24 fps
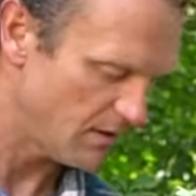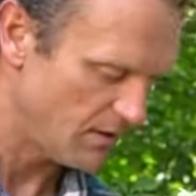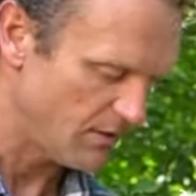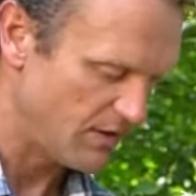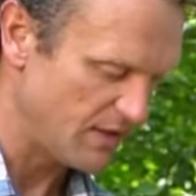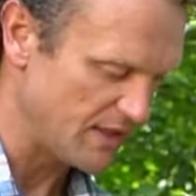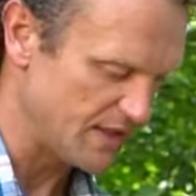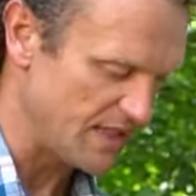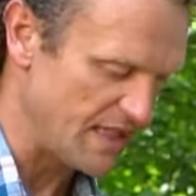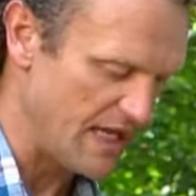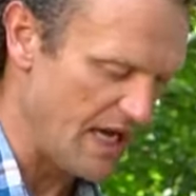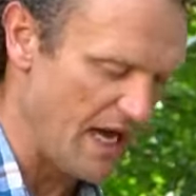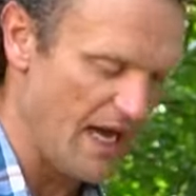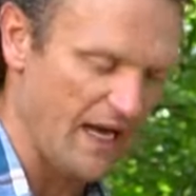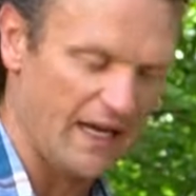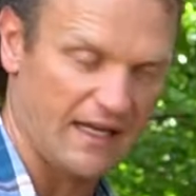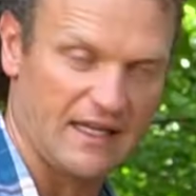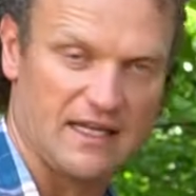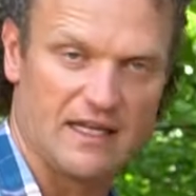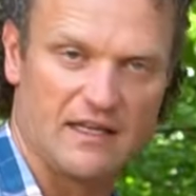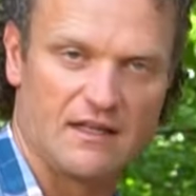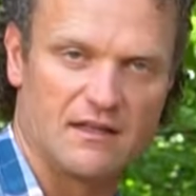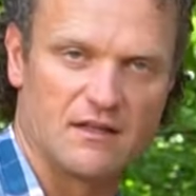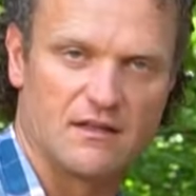this knot
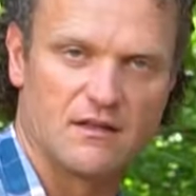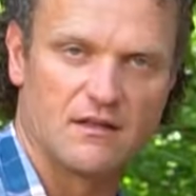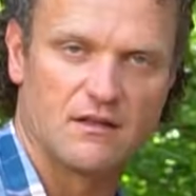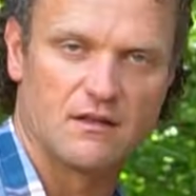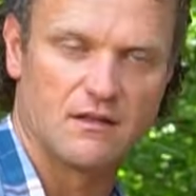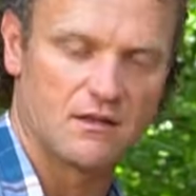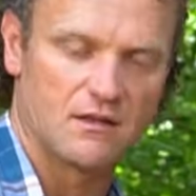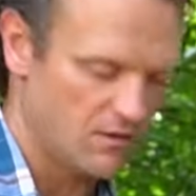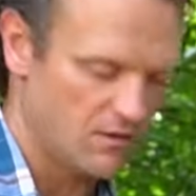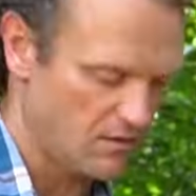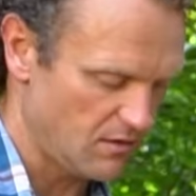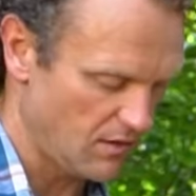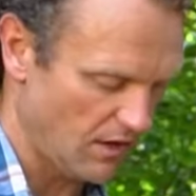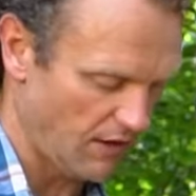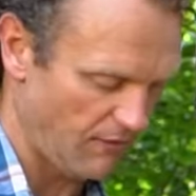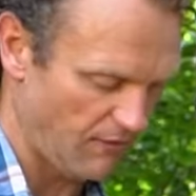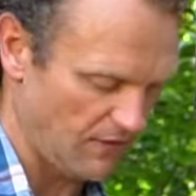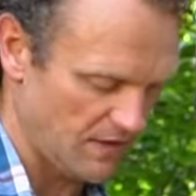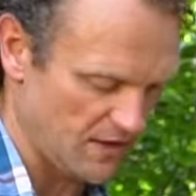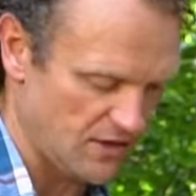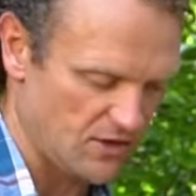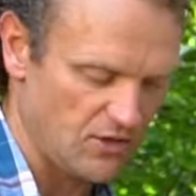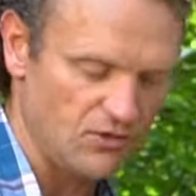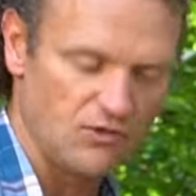can, if
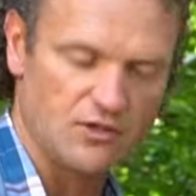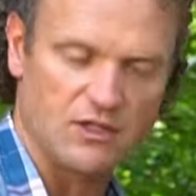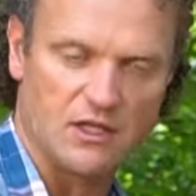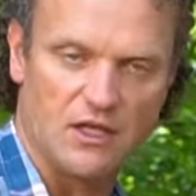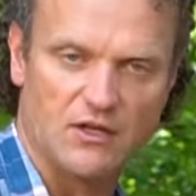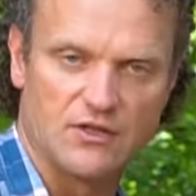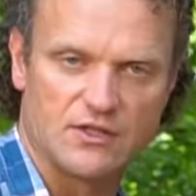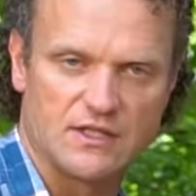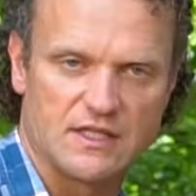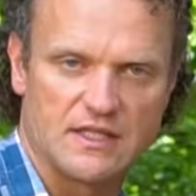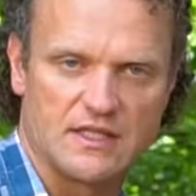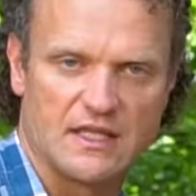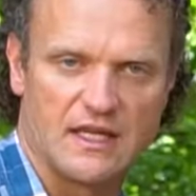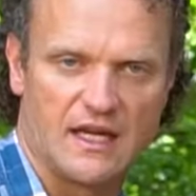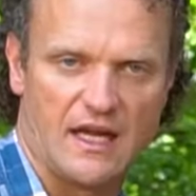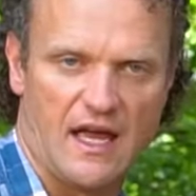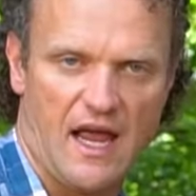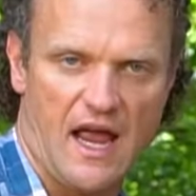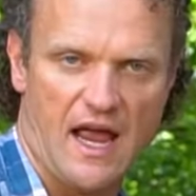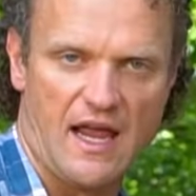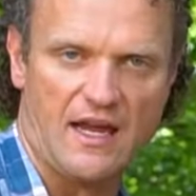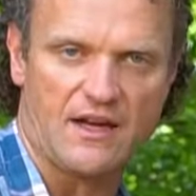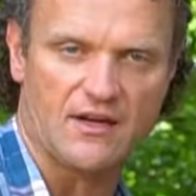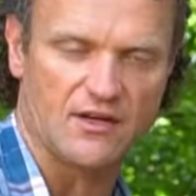it's too close to the
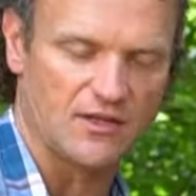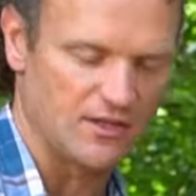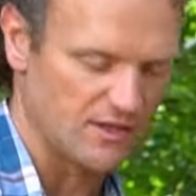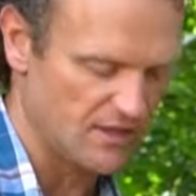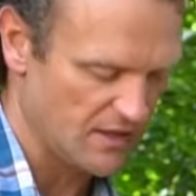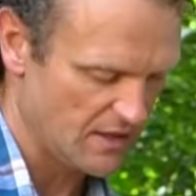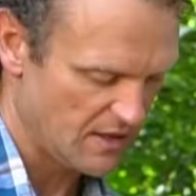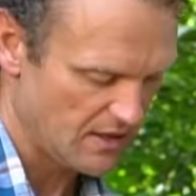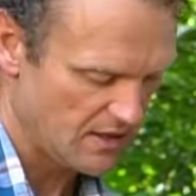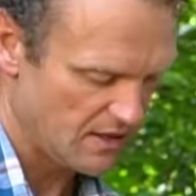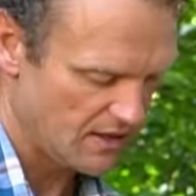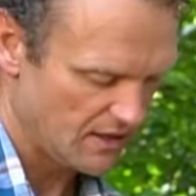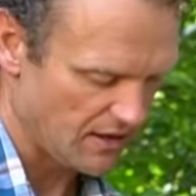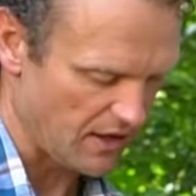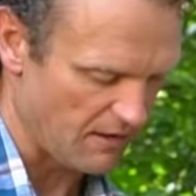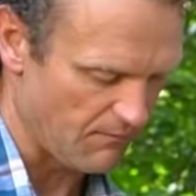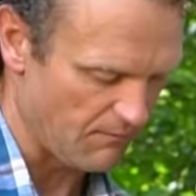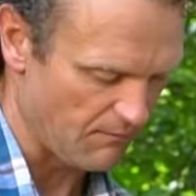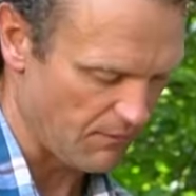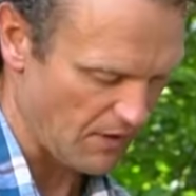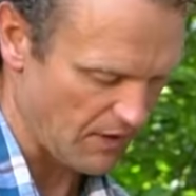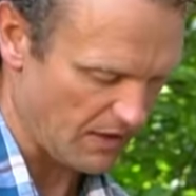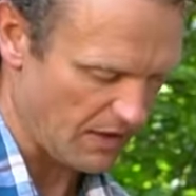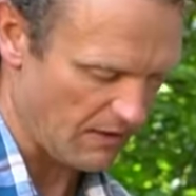anchors,
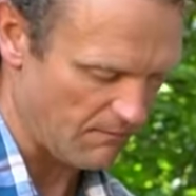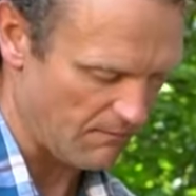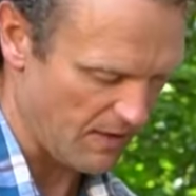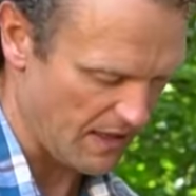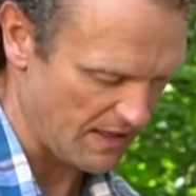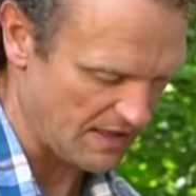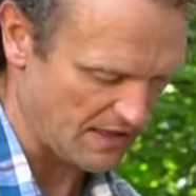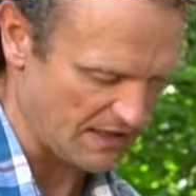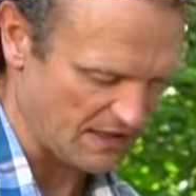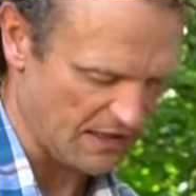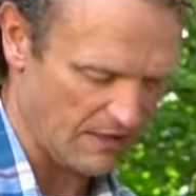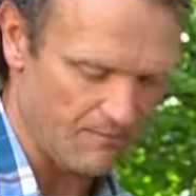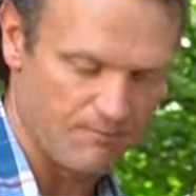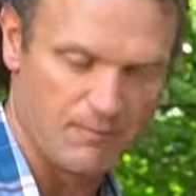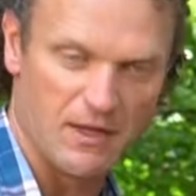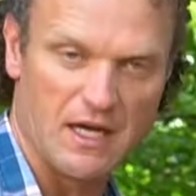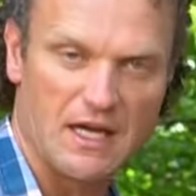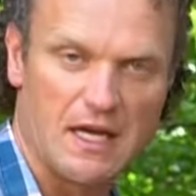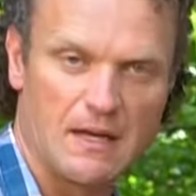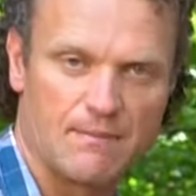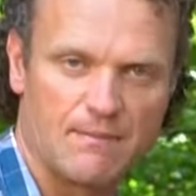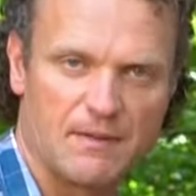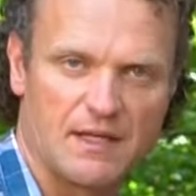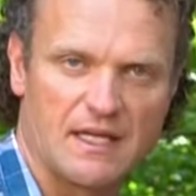can basically
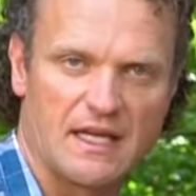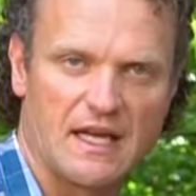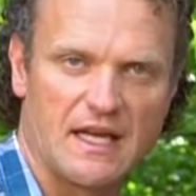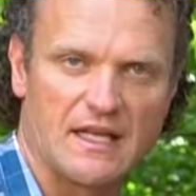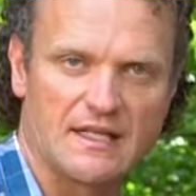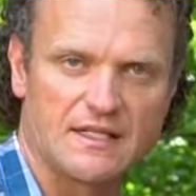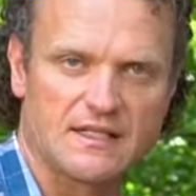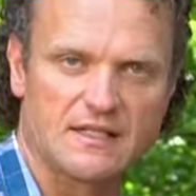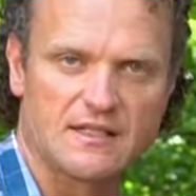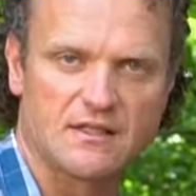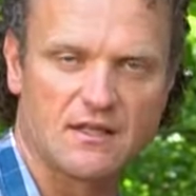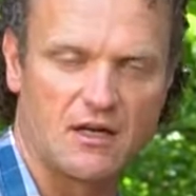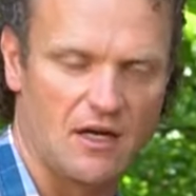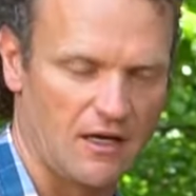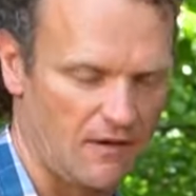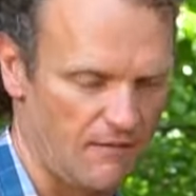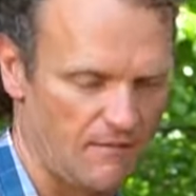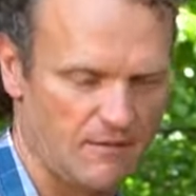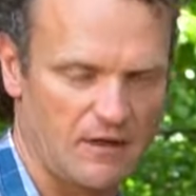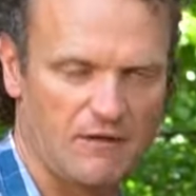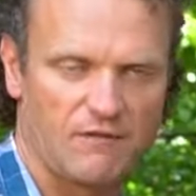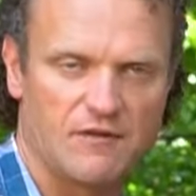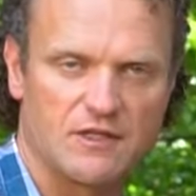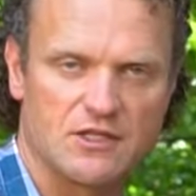butt up against,
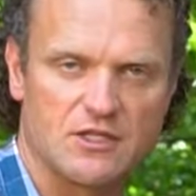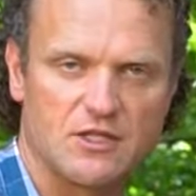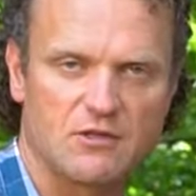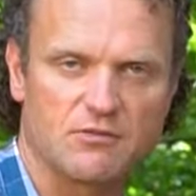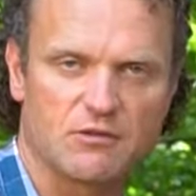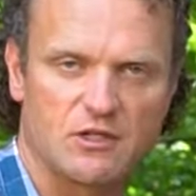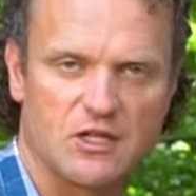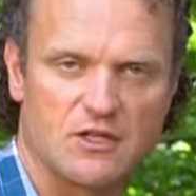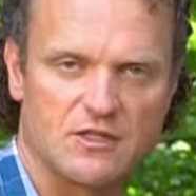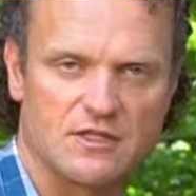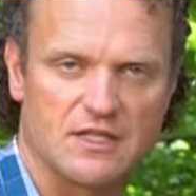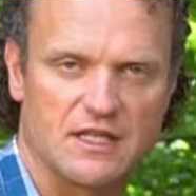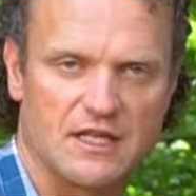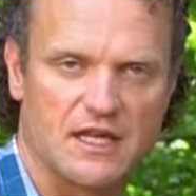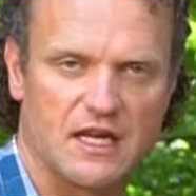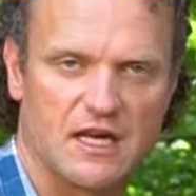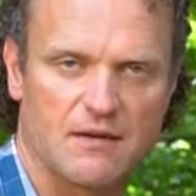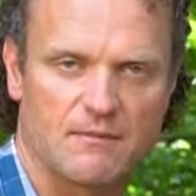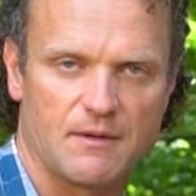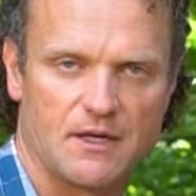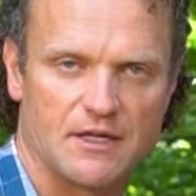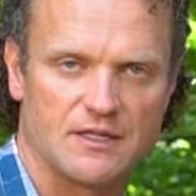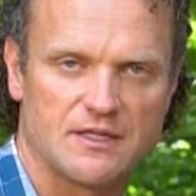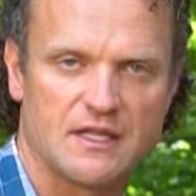if it's too close to the
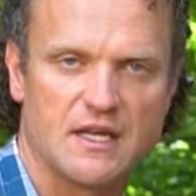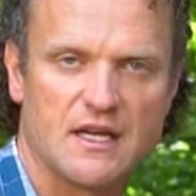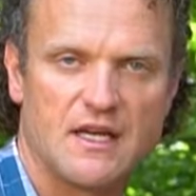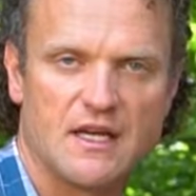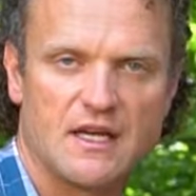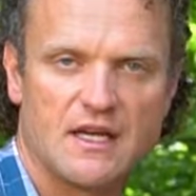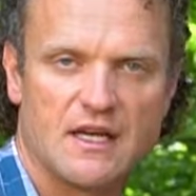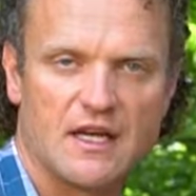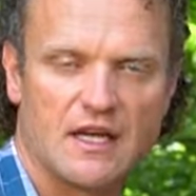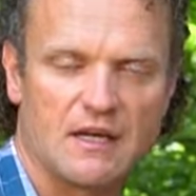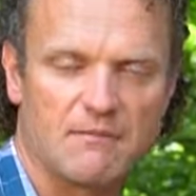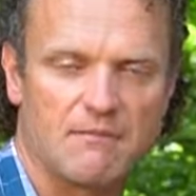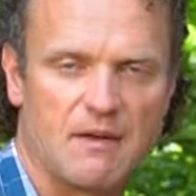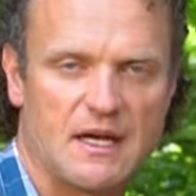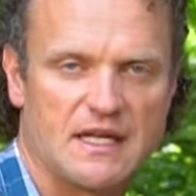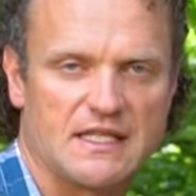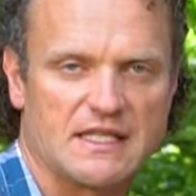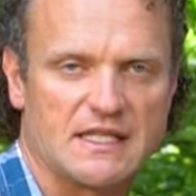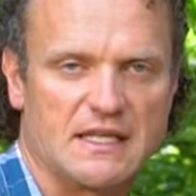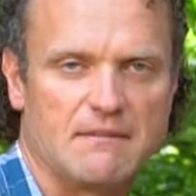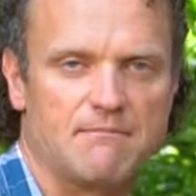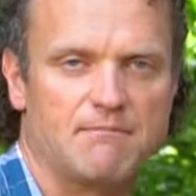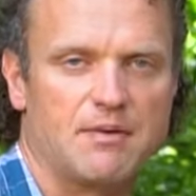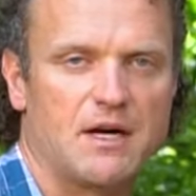carabiners, it can
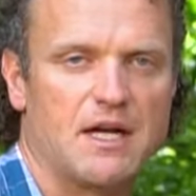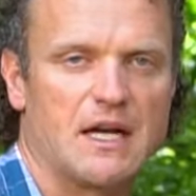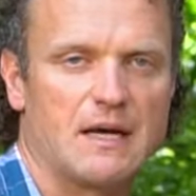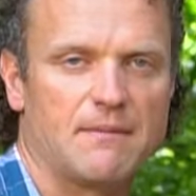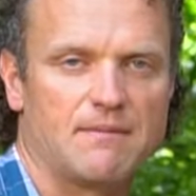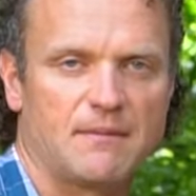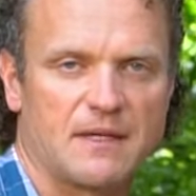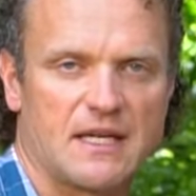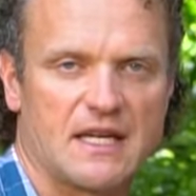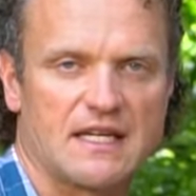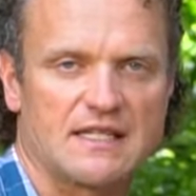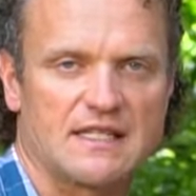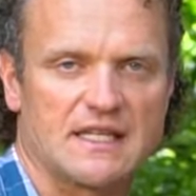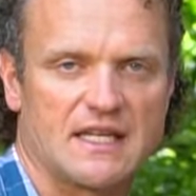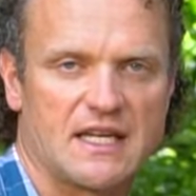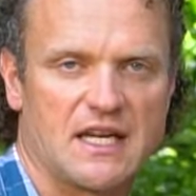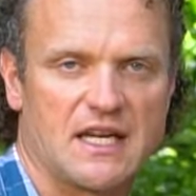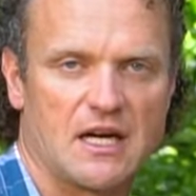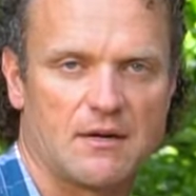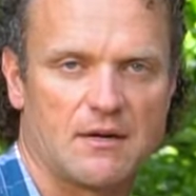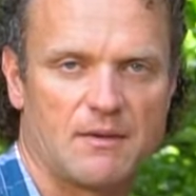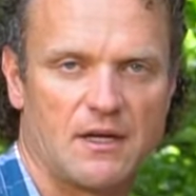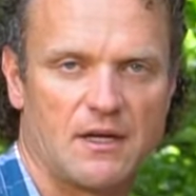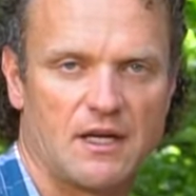basically butt up against the
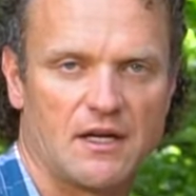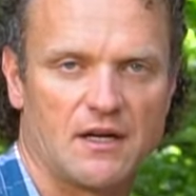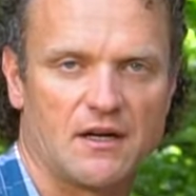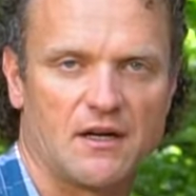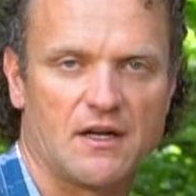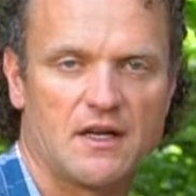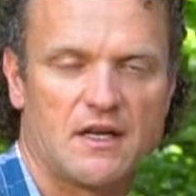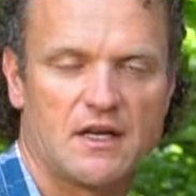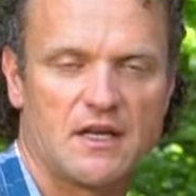carabiner.